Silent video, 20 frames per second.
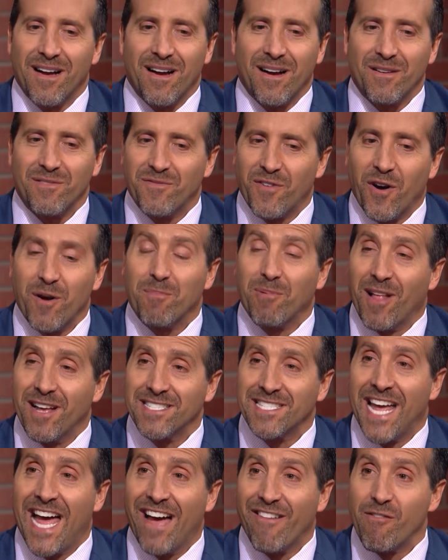I was very
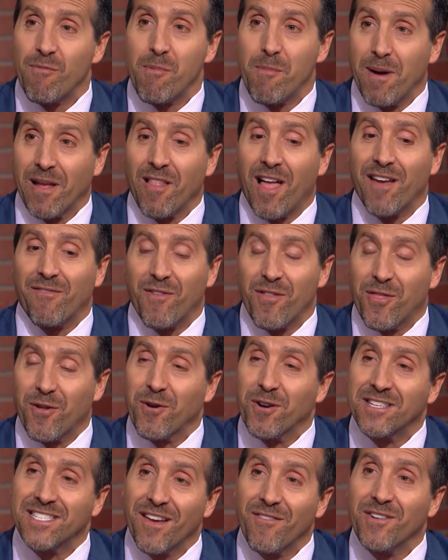blessed to have him in my life for
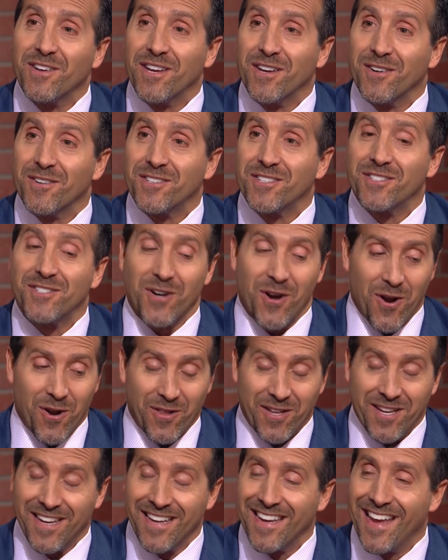37 years.
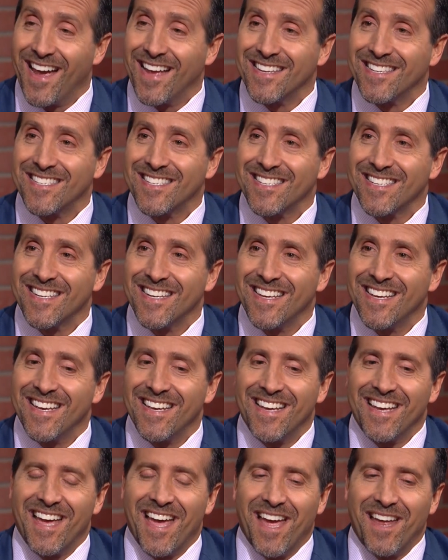Charlie, yes.
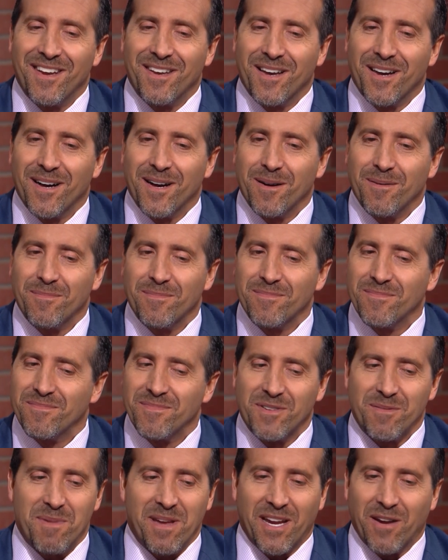And to
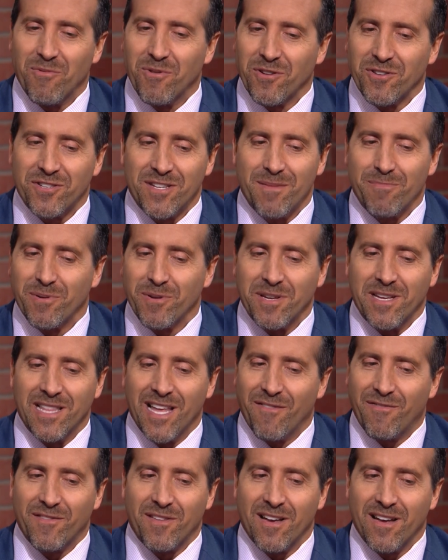make it real simple, he
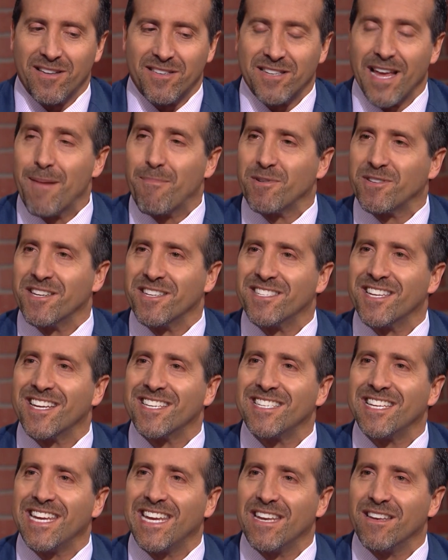left Cyprus at
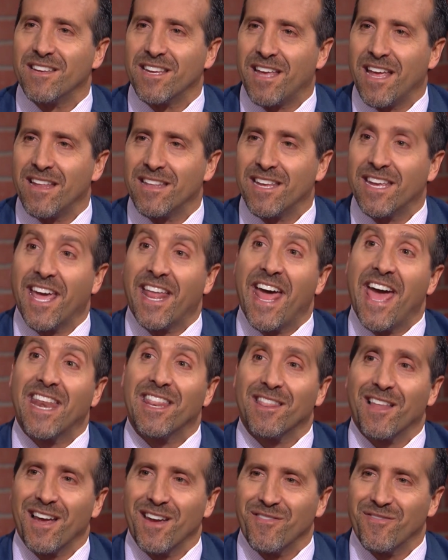16 to get ahead
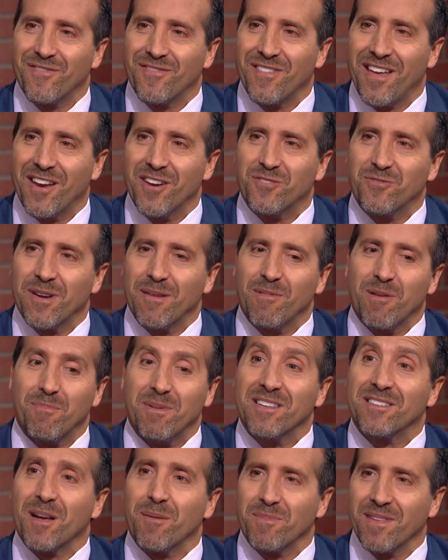in life. Had a dream to
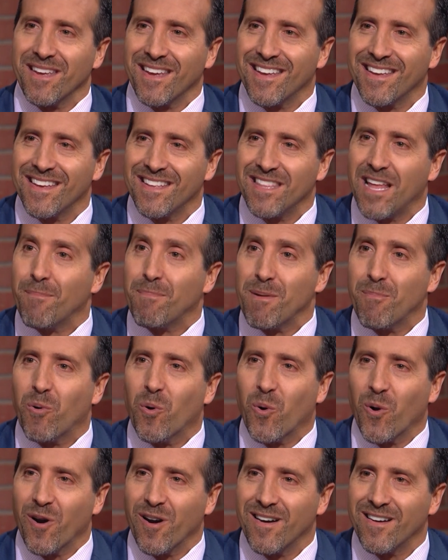be something, not be
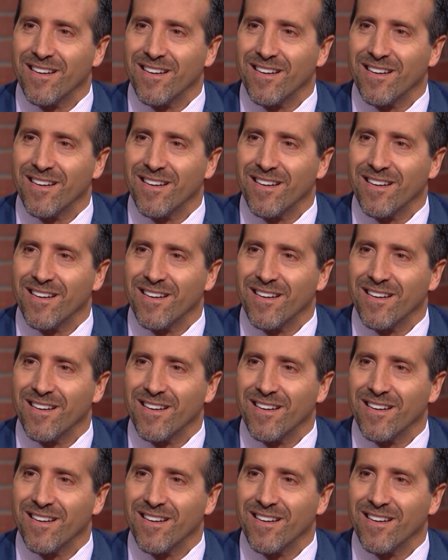poor.